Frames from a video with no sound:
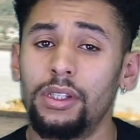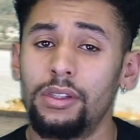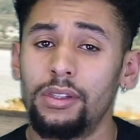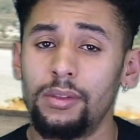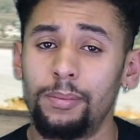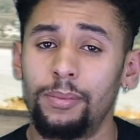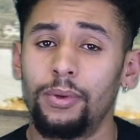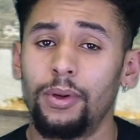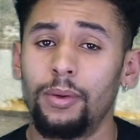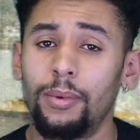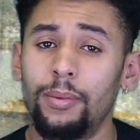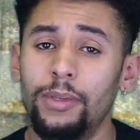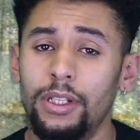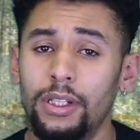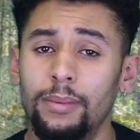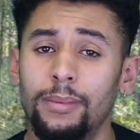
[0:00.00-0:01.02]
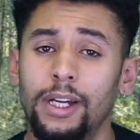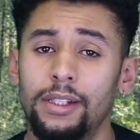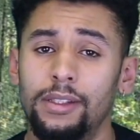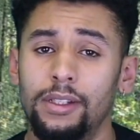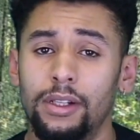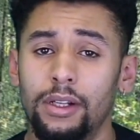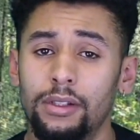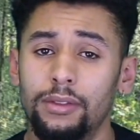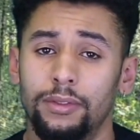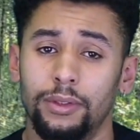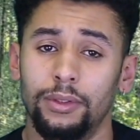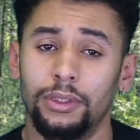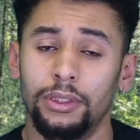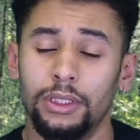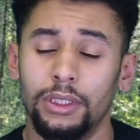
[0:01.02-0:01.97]
this is probably the bike to go
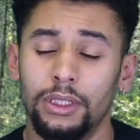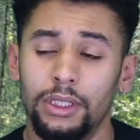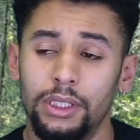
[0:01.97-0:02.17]
for.